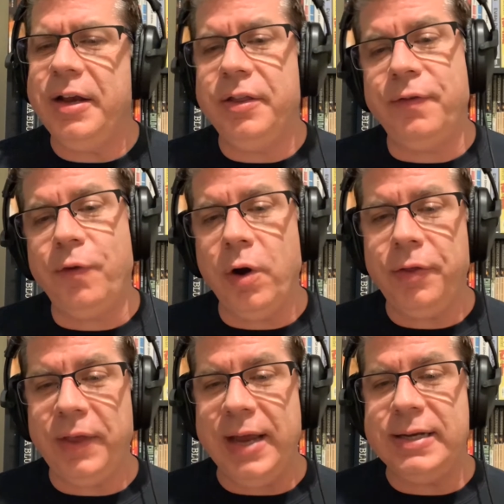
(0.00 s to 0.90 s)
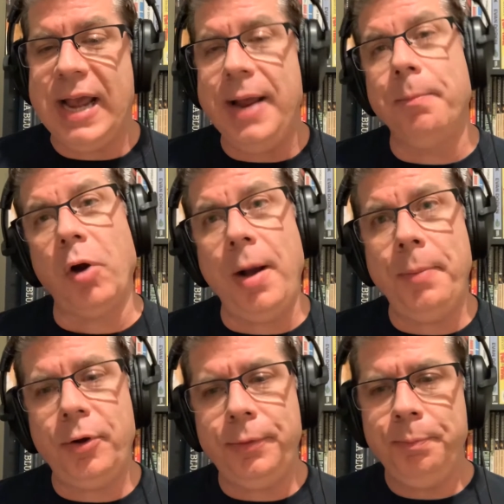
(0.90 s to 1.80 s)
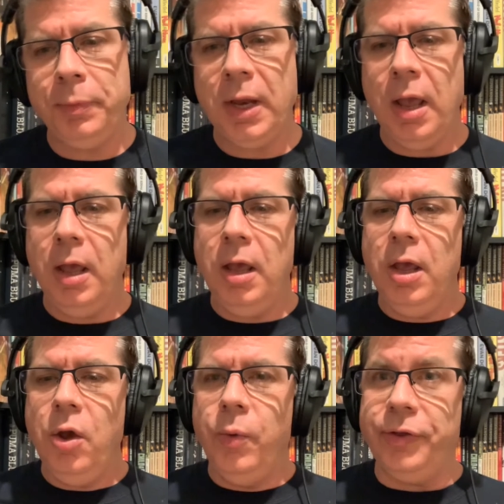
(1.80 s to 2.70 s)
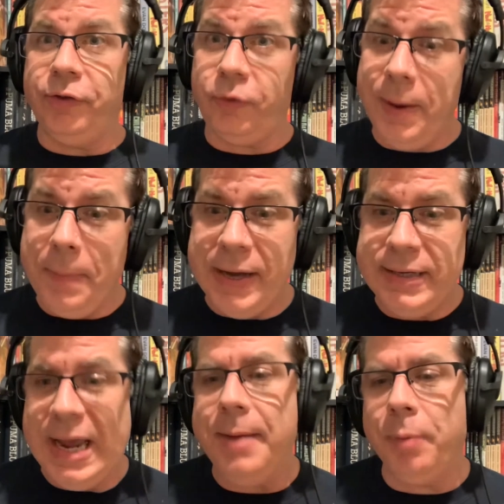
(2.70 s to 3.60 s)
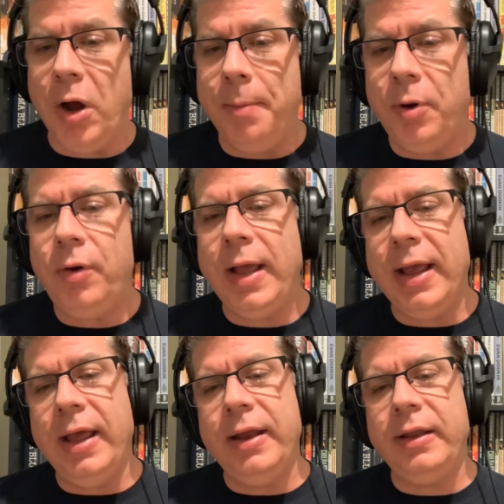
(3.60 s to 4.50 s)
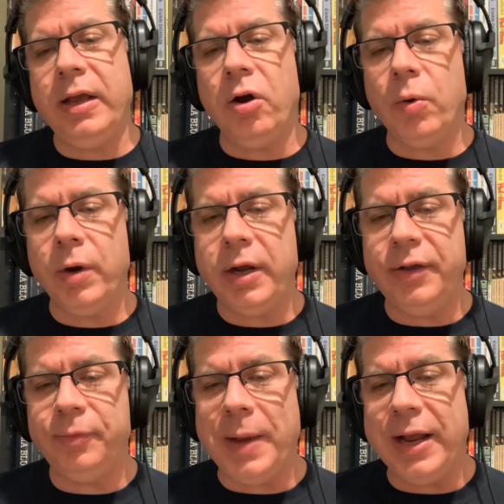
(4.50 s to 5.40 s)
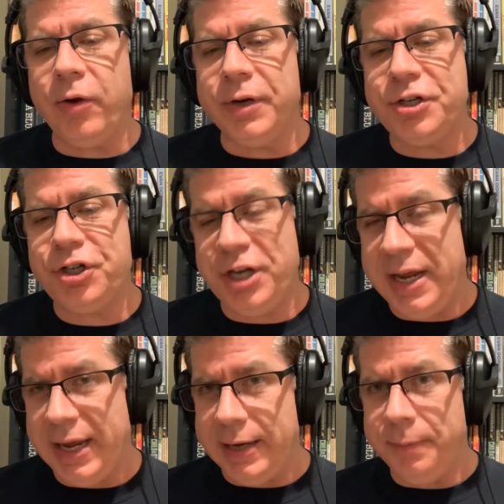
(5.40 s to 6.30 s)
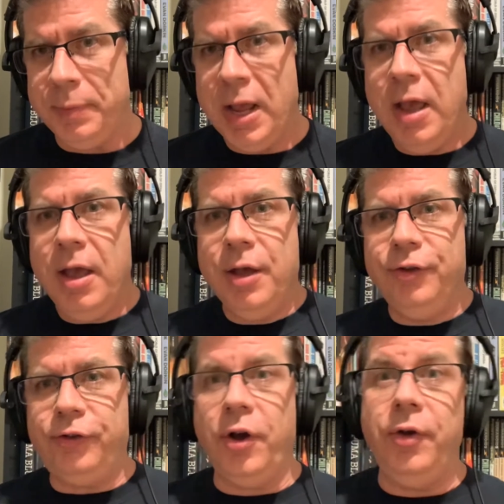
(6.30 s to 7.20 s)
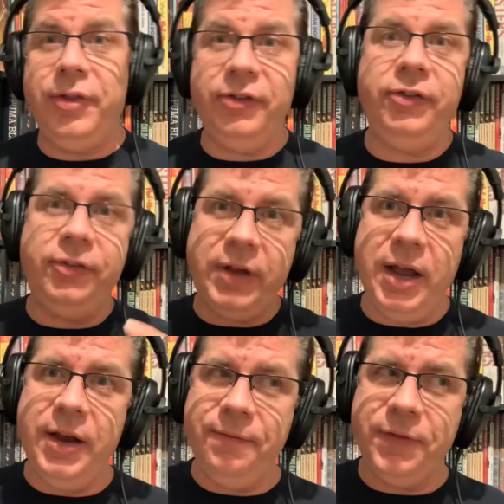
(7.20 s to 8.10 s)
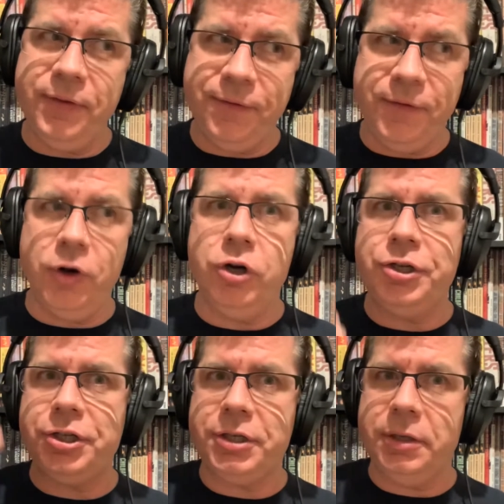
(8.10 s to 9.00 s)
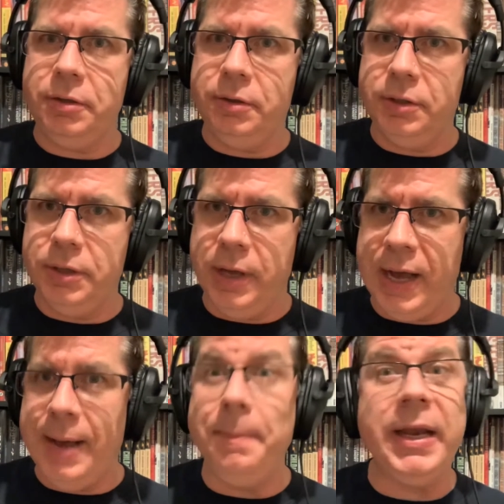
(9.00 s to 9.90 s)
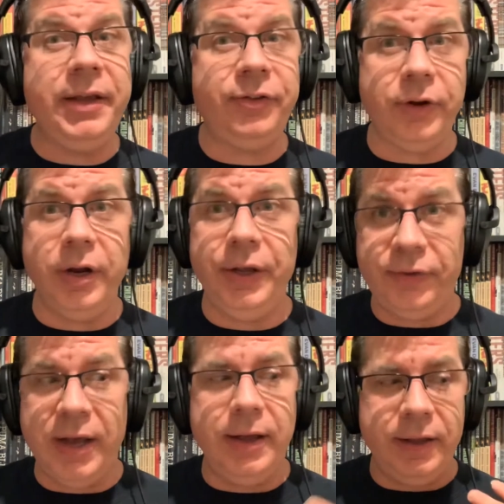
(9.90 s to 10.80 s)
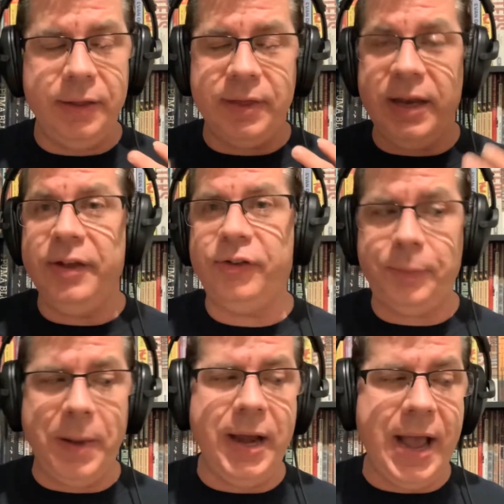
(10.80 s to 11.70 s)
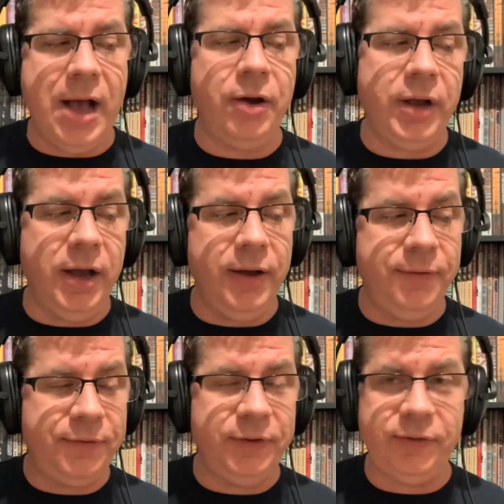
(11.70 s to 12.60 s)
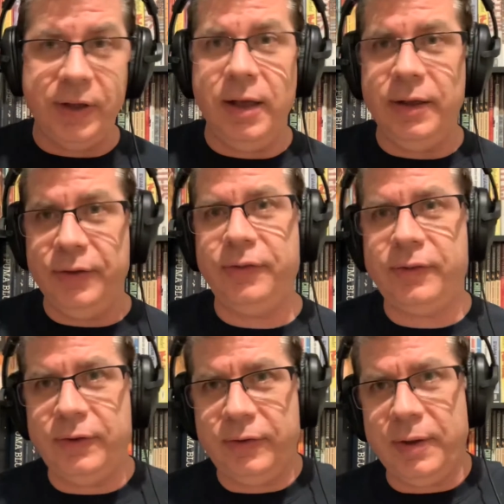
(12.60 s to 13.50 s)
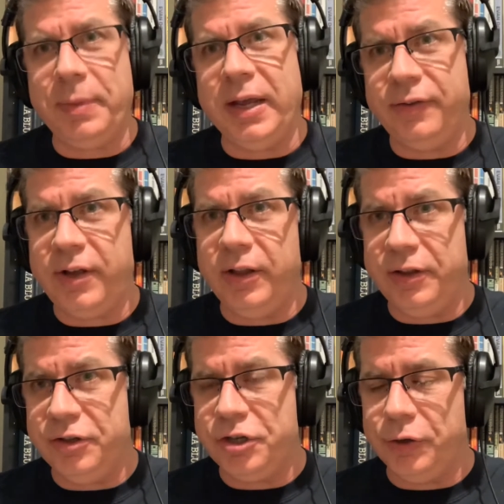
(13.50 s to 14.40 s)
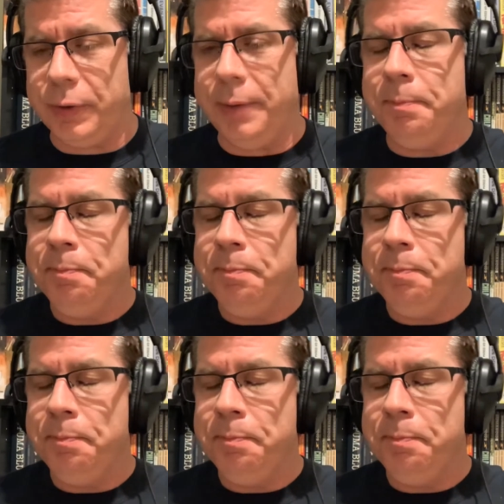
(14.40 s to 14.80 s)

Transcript: IV and Tate Bromble, with a script by Tate Bromble, and the artwork is by Chris Sheehan. So this is kind of the first miniseries that has spun out of Something is Killing the Children.